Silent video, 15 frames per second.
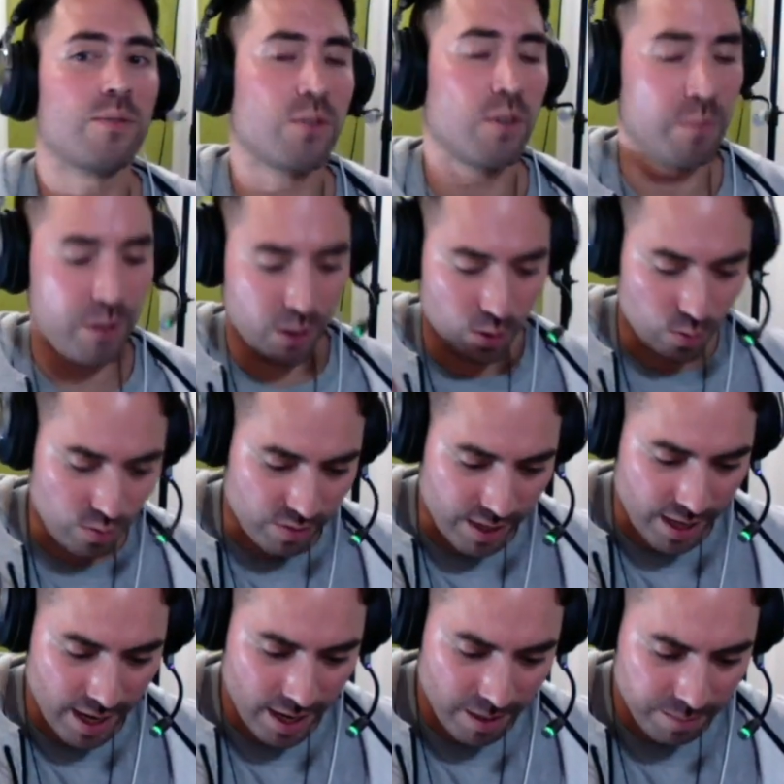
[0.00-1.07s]
So I'm going to use
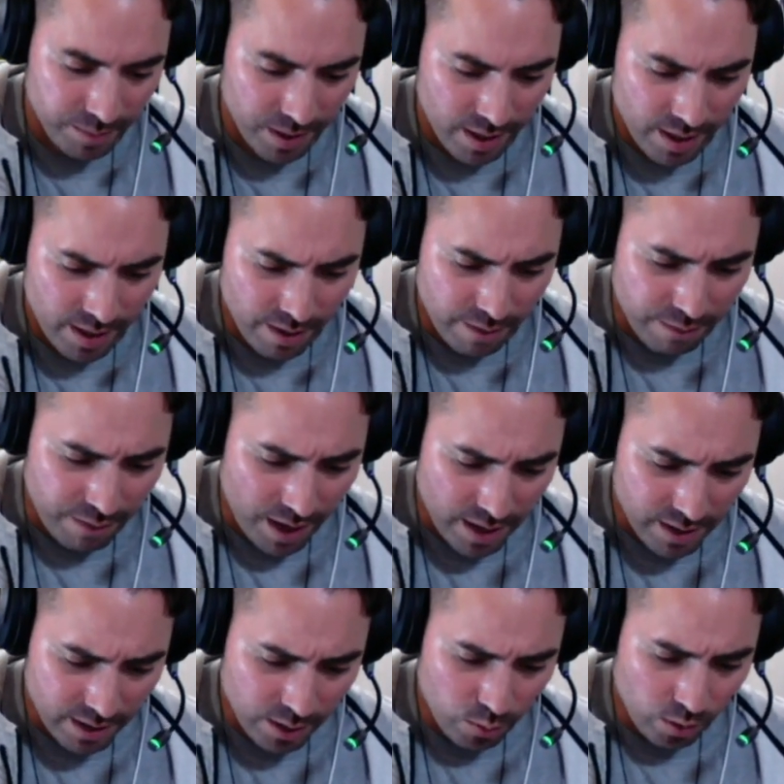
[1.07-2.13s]
that.
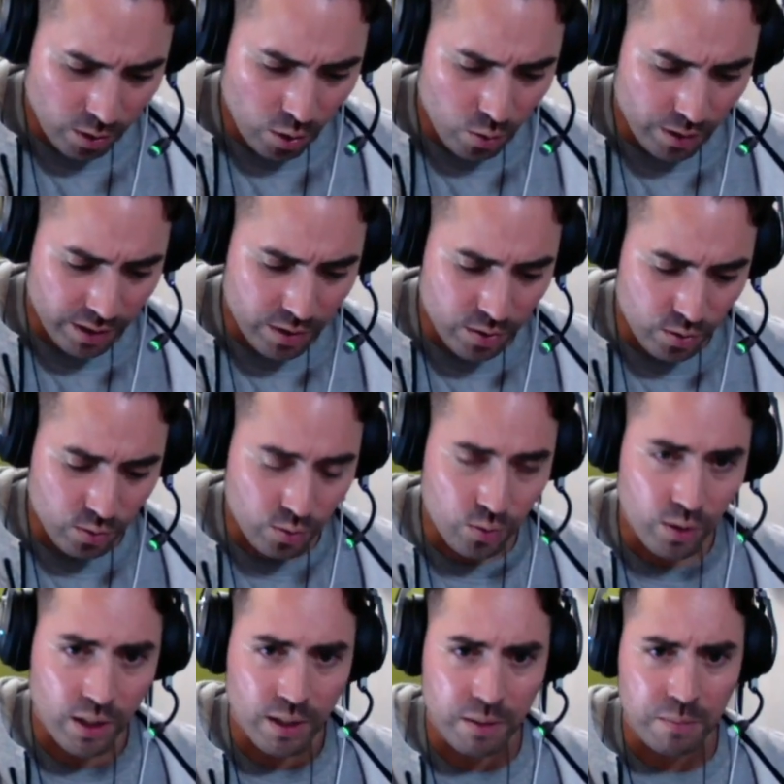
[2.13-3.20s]
Finally, we're going to
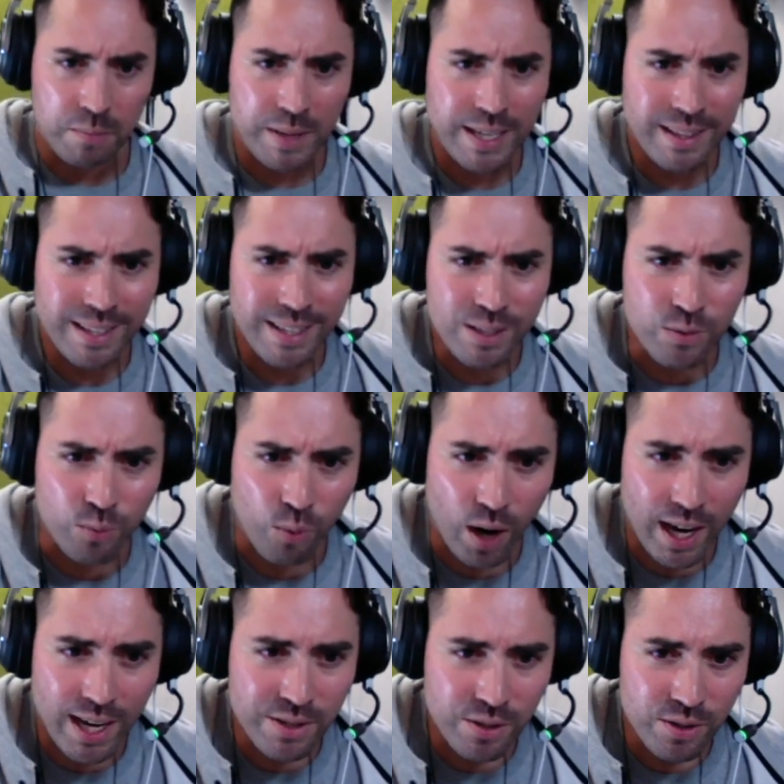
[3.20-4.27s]
uh, make these
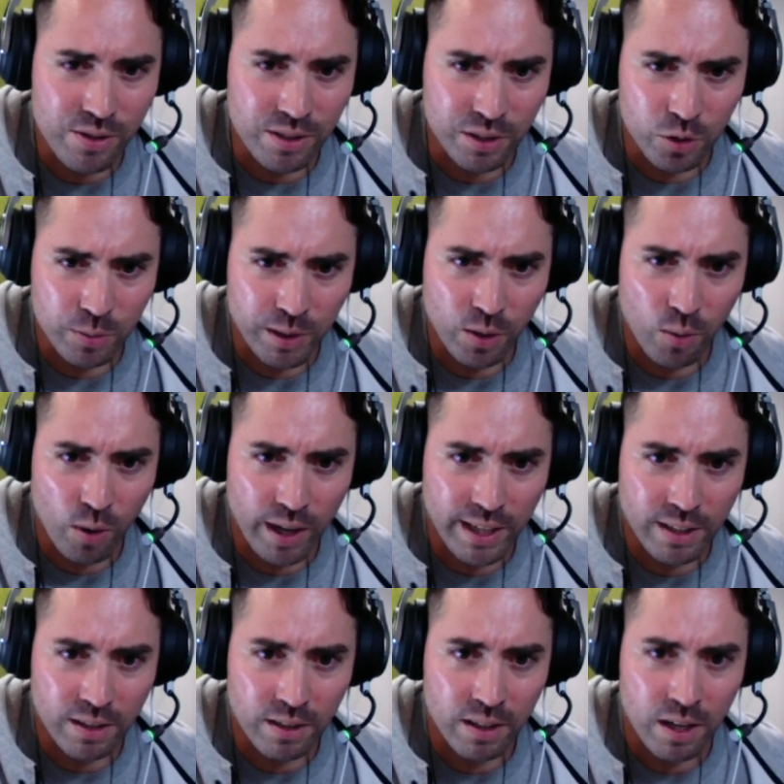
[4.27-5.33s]
risers a little bit
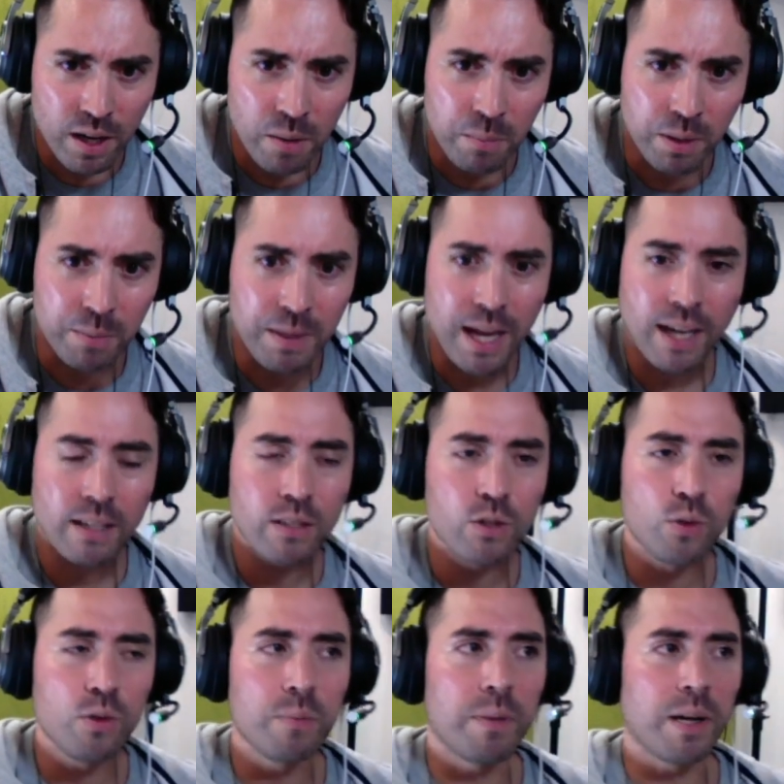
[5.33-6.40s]
quieter, but I'm not going to
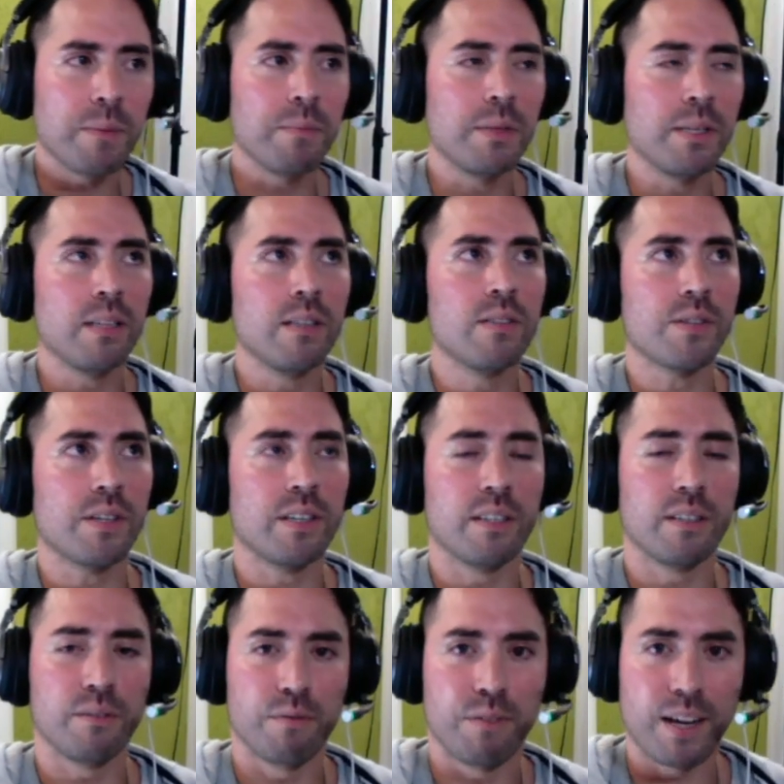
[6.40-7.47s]
do it by means
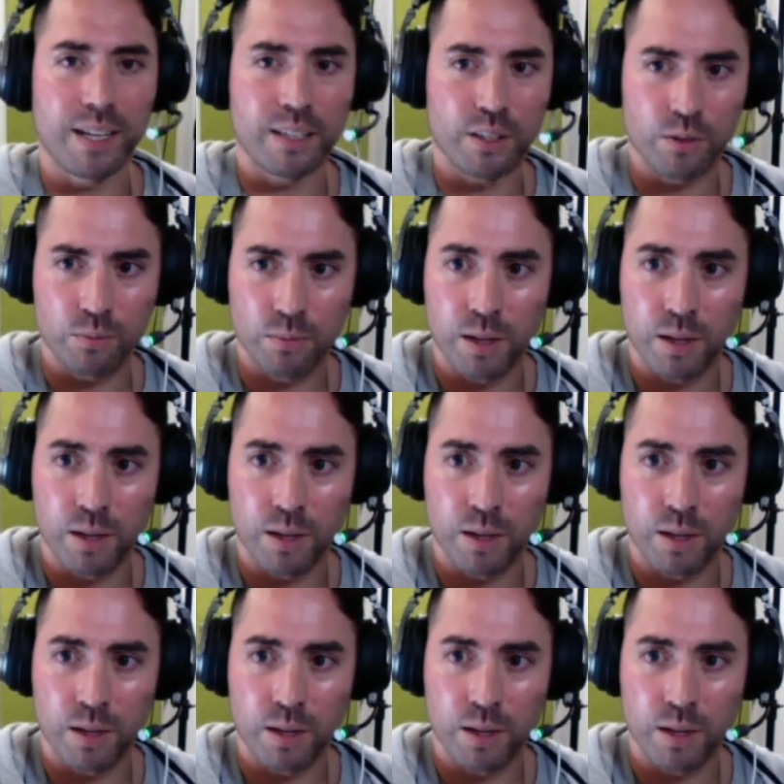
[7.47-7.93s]
of volume.